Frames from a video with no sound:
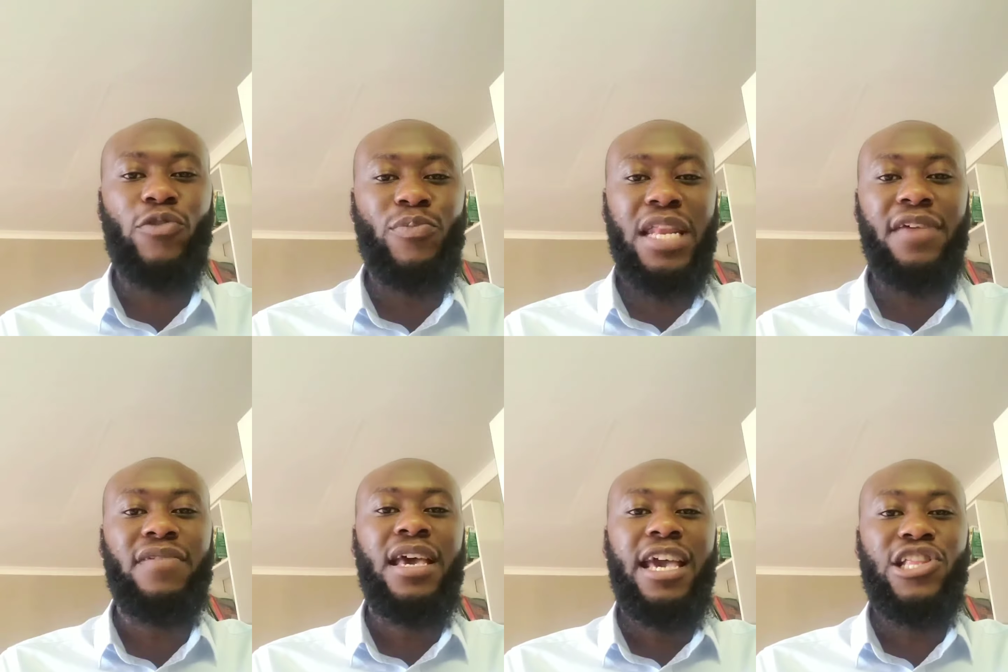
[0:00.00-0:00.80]
We have to
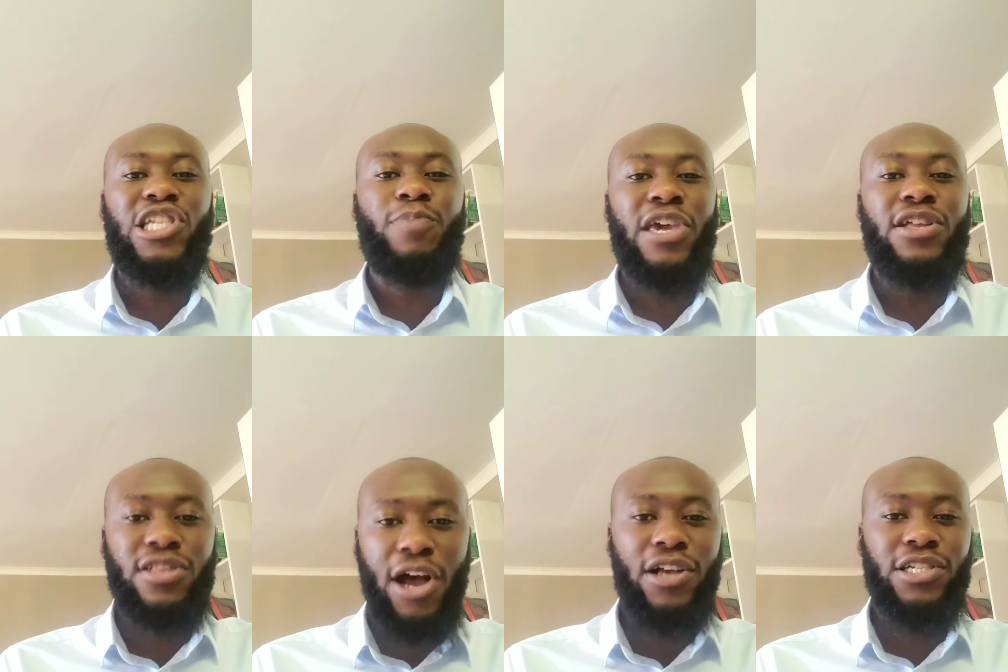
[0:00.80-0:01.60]
believe in
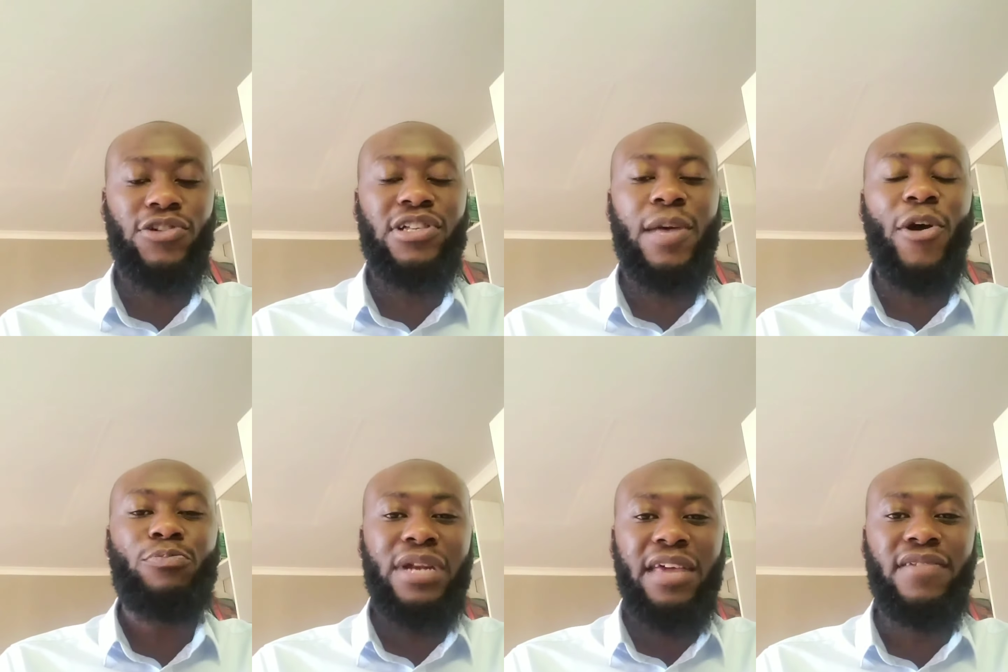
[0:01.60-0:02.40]
speaking in tongues. You know, it's
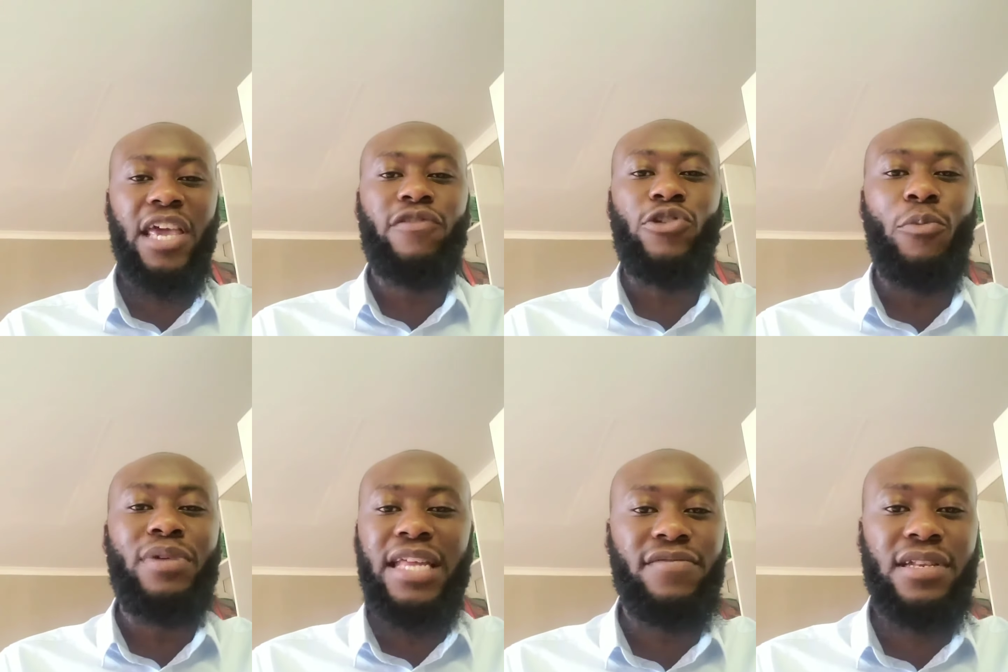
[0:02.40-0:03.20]
about believing. If you
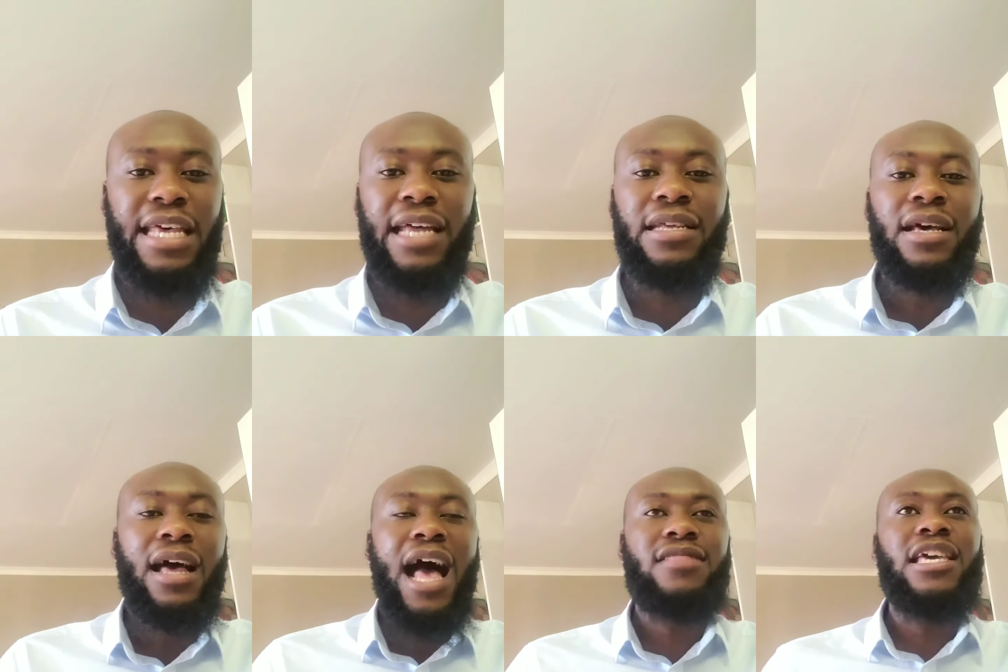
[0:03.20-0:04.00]
don't believe in that,
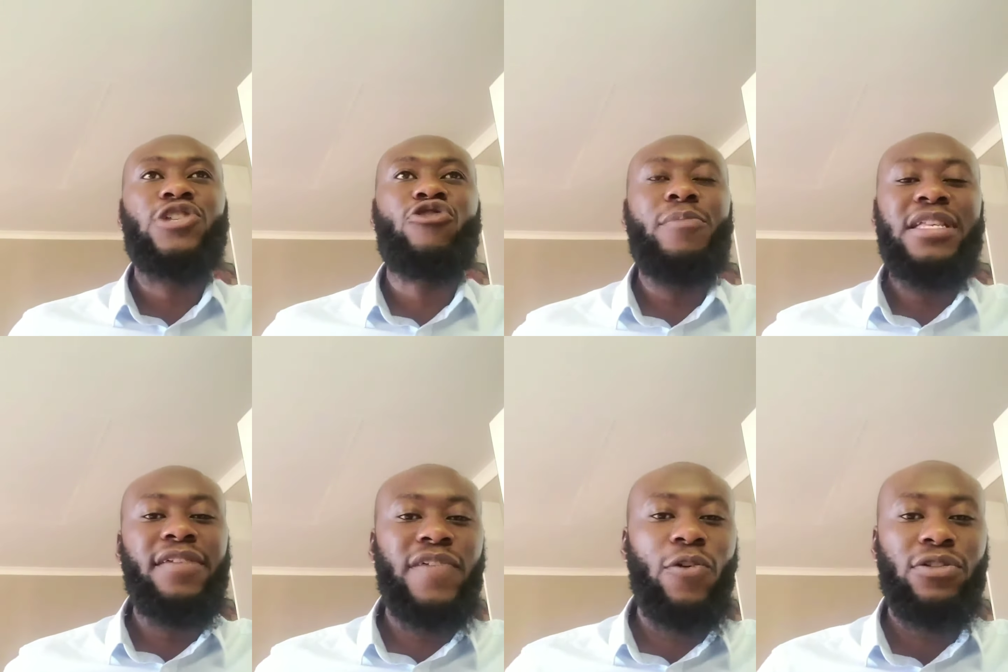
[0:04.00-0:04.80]
I think it's going to
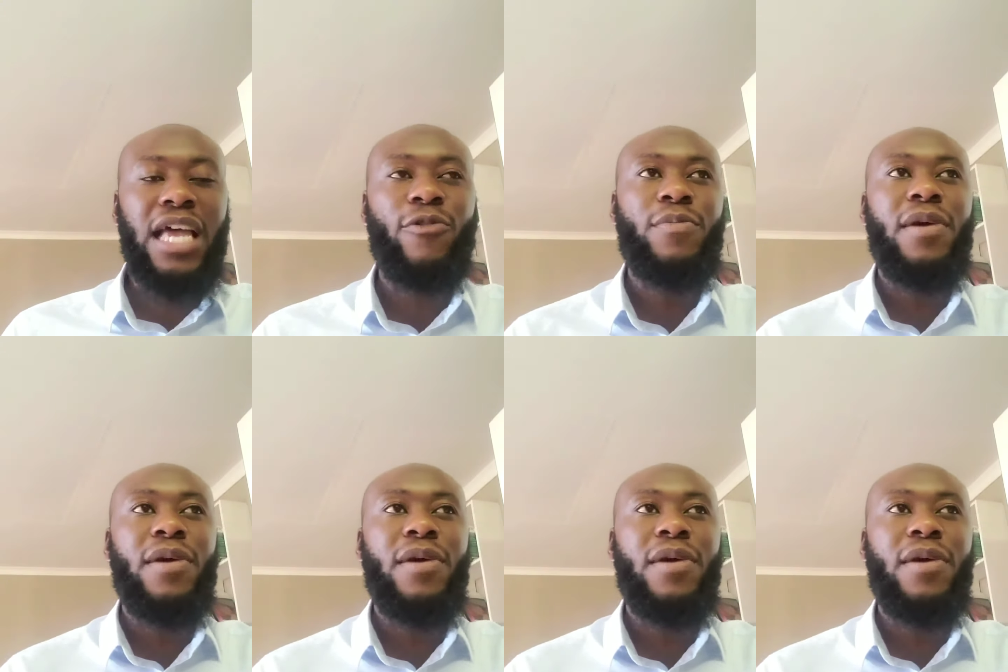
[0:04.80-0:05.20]
be difficult. I